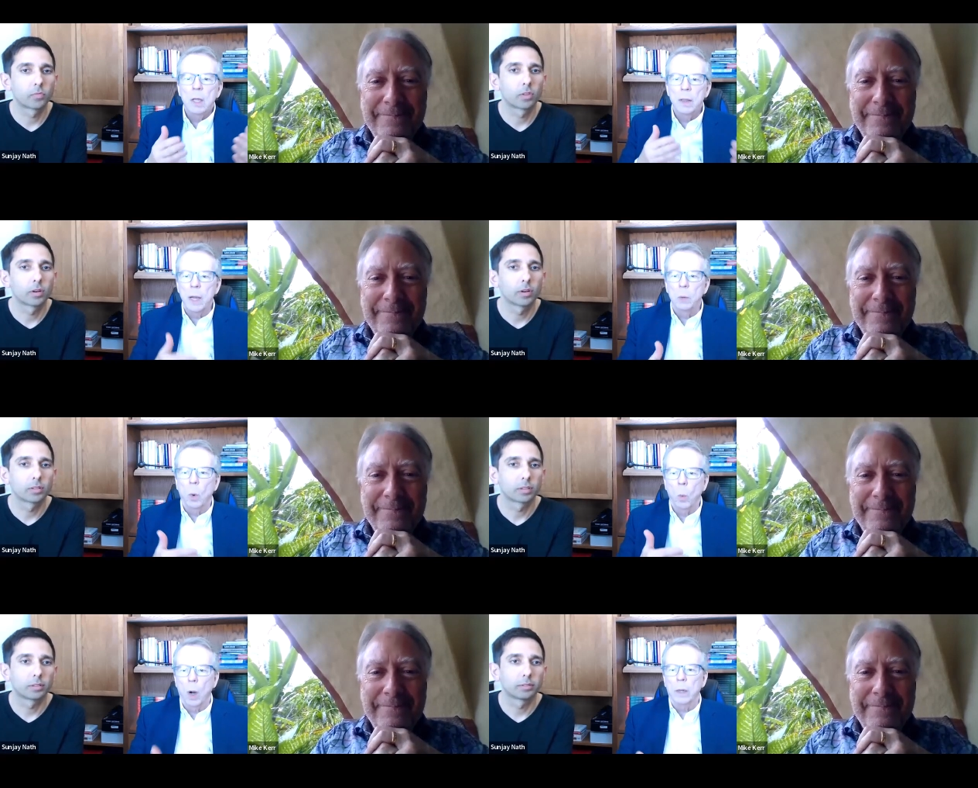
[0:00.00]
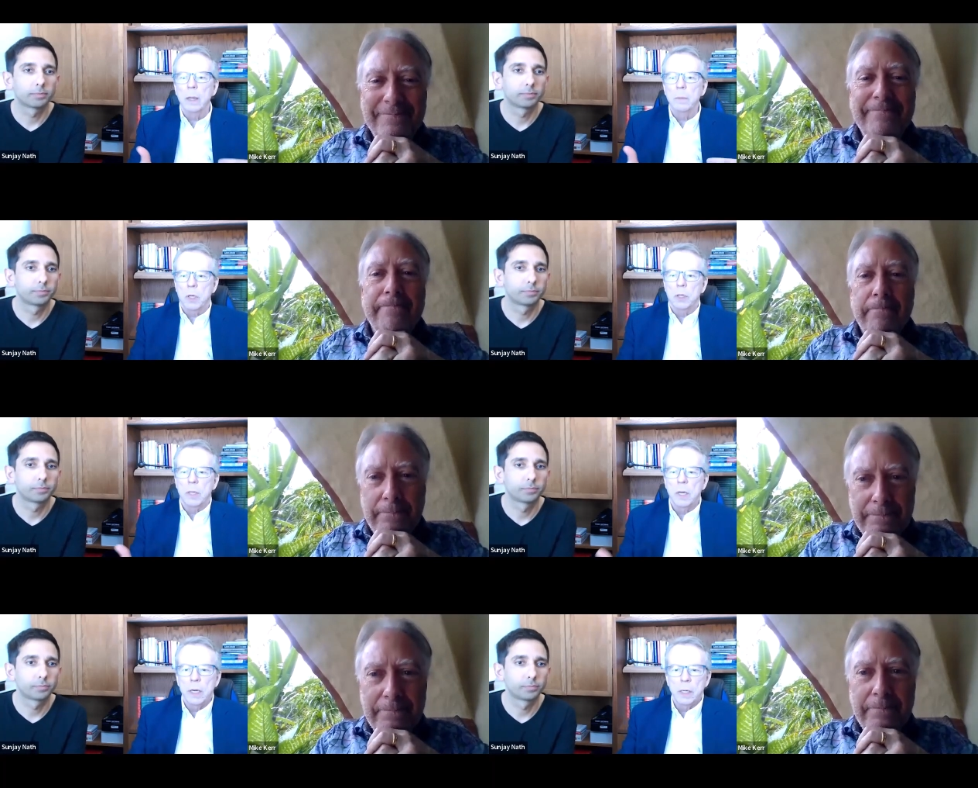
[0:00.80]
Speaker 1: They were working
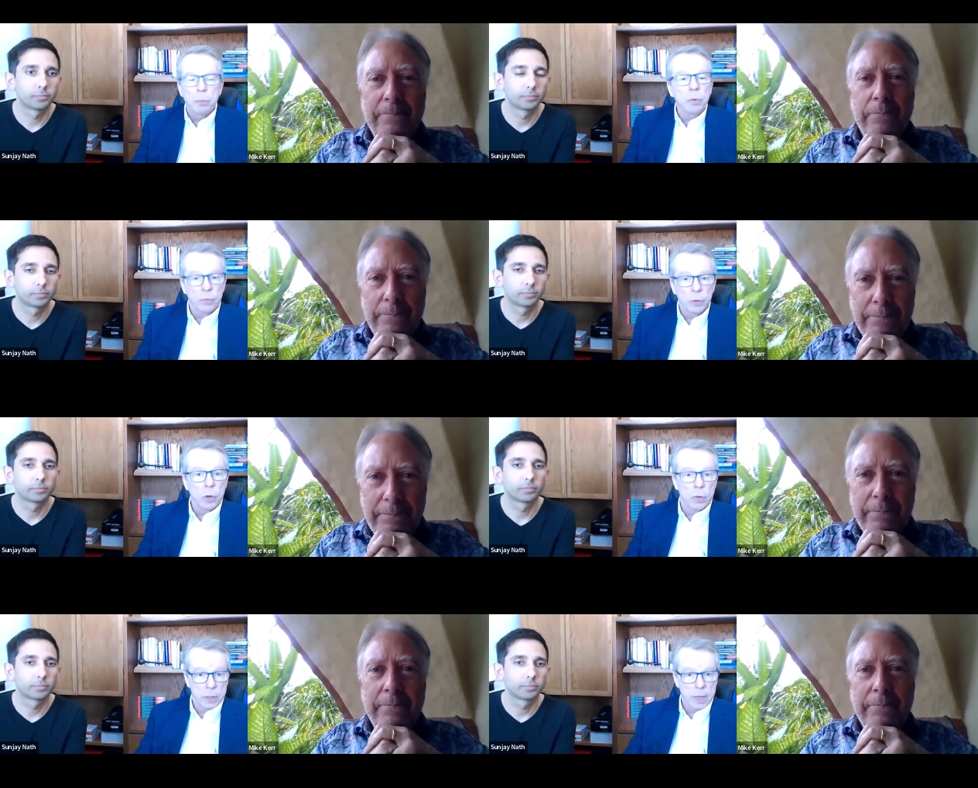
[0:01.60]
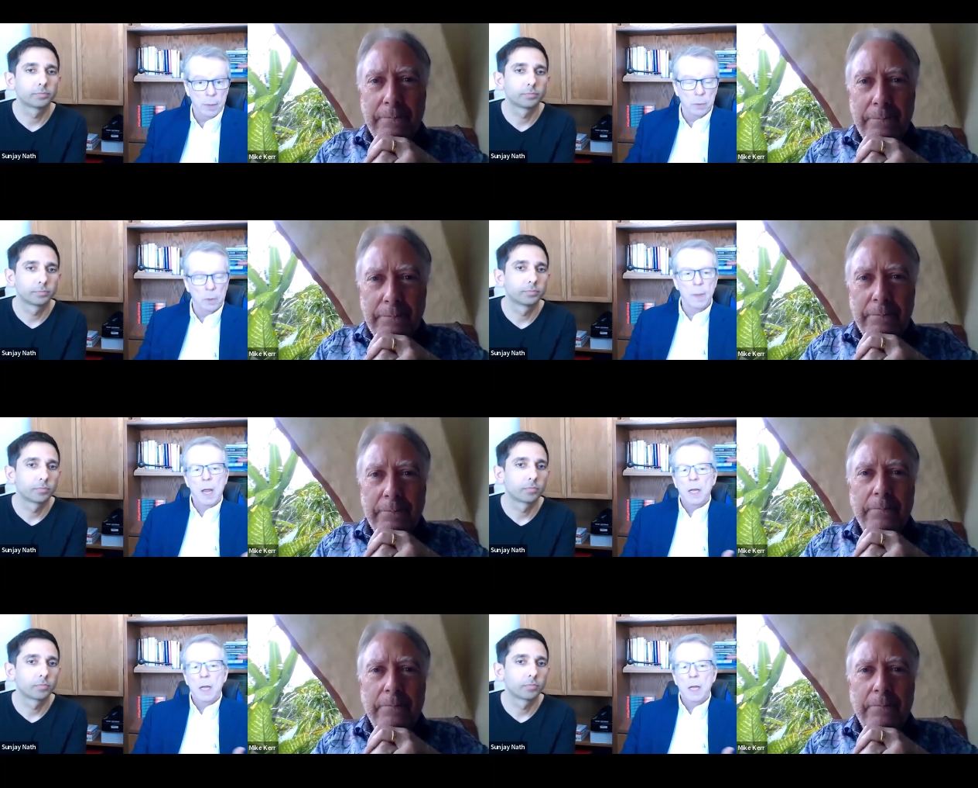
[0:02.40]
because they needed to put food on the table.